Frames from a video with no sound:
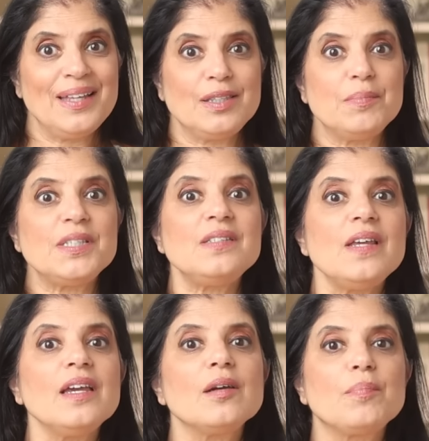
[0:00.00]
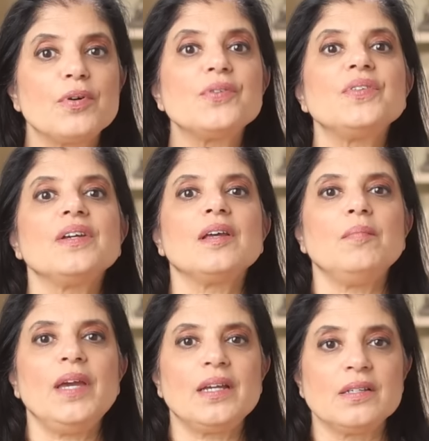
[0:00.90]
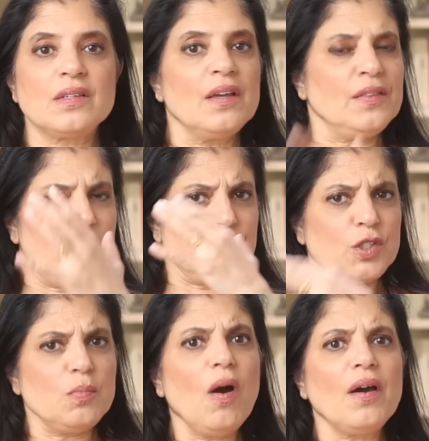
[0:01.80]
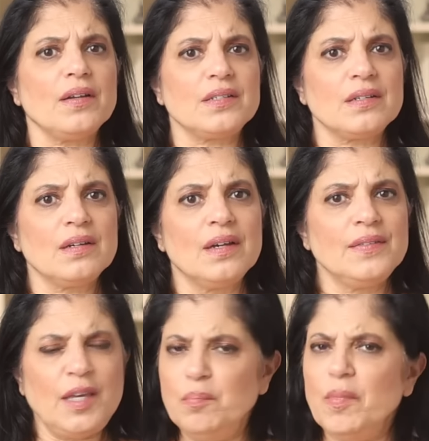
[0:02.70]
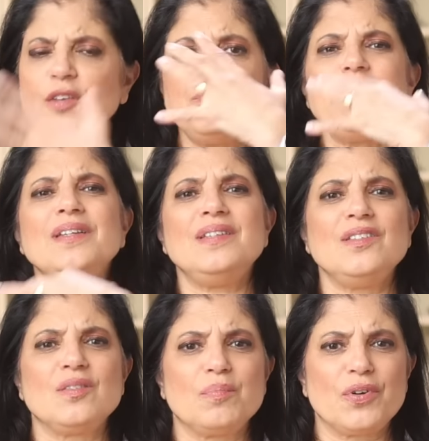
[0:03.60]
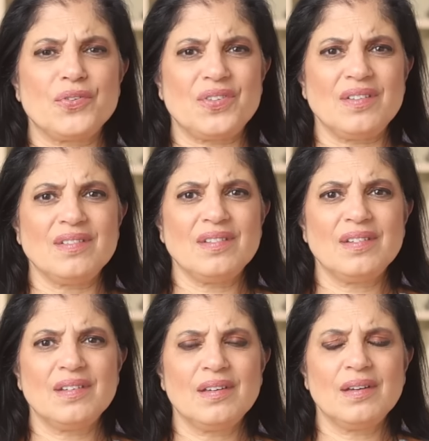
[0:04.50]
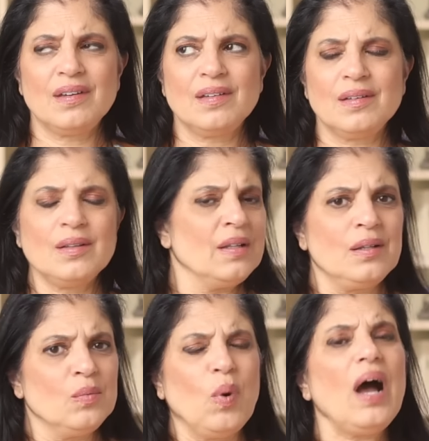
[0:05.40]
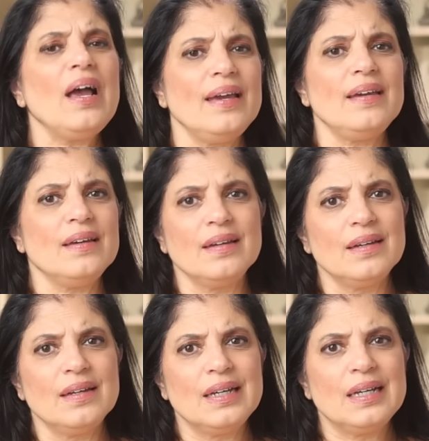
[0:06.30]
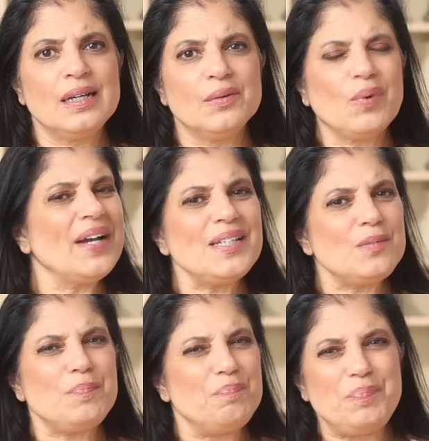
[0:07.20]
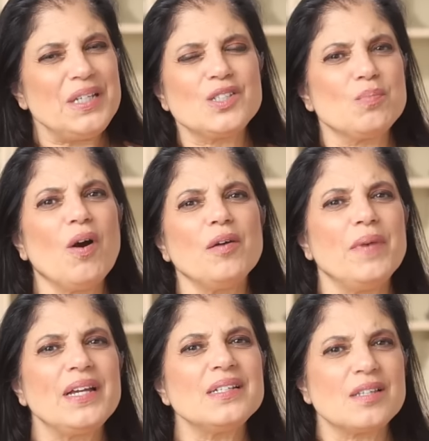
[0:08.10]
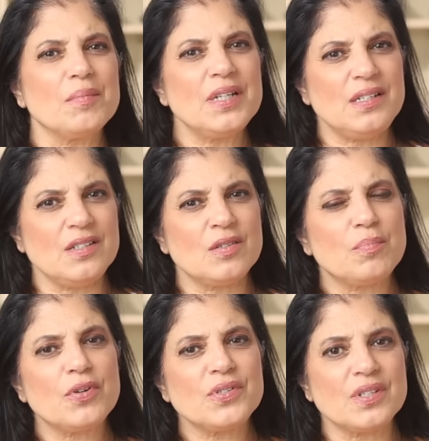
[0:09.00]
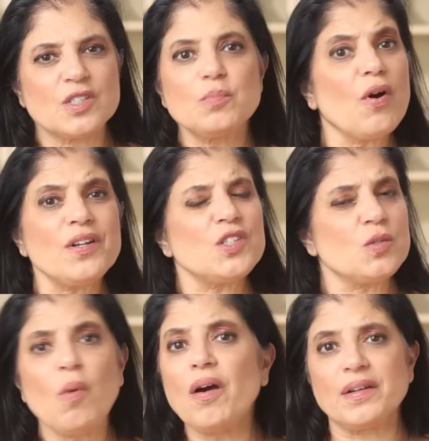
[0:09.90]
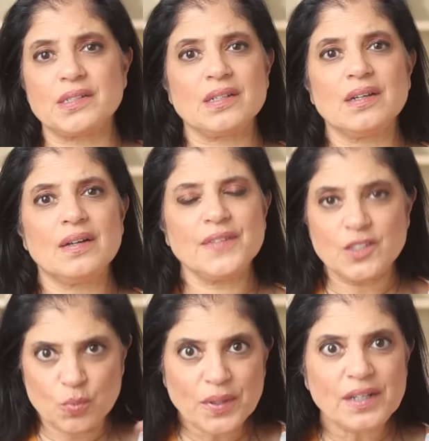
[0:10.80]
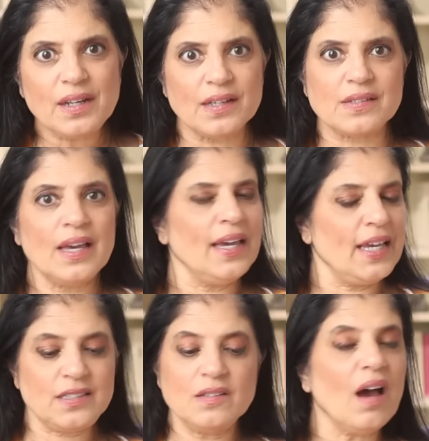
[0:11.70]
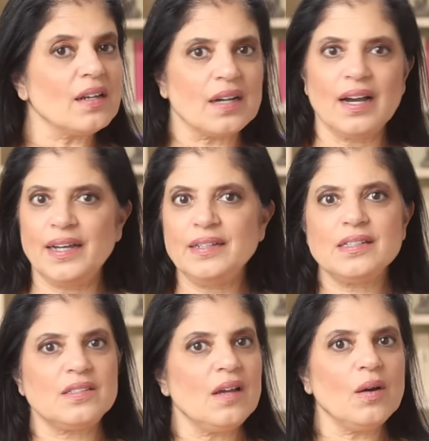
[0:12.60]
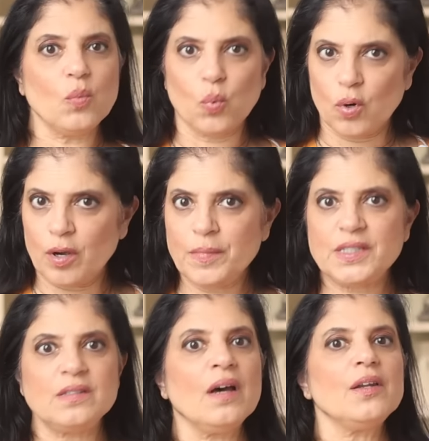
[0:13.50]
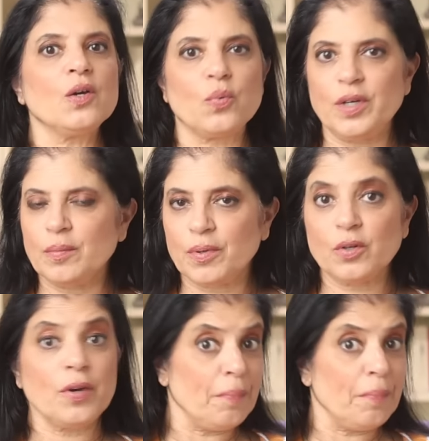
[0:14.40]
The mistake a person can make is they're smart. They must be a decent person. Why? Why is being smart making someone a decent person? Smart is smart. That's what it is. It's not kind. It's not warm. It's not agreeable or